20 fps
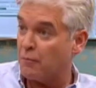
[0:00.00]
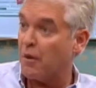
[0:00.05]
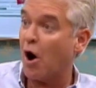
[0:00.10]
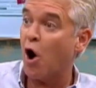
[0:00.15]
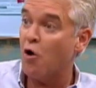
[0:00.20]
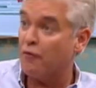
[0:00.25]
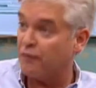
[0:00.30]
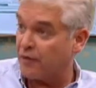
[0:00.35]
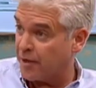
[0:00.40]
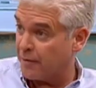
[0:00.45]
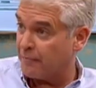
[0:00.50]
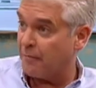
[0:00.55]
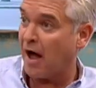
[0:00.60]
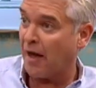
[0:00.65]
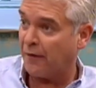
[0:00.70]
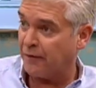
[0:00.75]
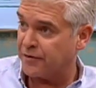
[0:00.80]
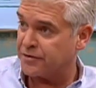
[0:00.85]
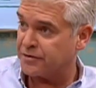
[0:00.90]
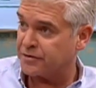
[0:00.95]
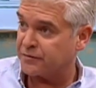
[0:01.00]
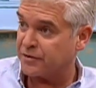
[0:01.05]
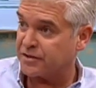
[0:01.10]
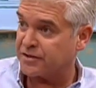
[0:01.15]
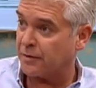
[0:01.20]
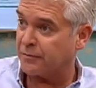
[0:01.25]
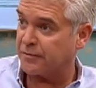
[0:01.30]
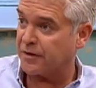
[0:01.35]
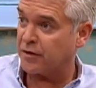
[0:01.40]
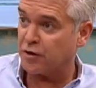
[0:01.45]
over the months for
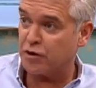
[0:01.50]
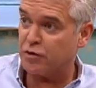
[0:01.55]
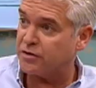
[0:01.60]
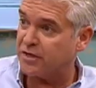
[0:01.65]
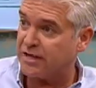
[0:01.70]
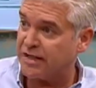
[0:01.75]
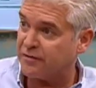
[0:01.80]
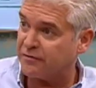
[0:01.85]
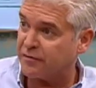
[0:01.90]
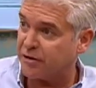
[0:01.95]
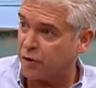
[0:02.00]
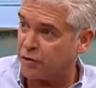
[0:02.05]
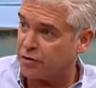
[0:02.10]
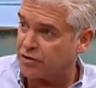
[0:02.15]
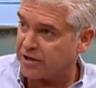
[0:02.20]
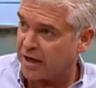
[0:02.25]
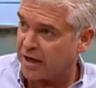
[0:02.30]
something that you didn't even know you'd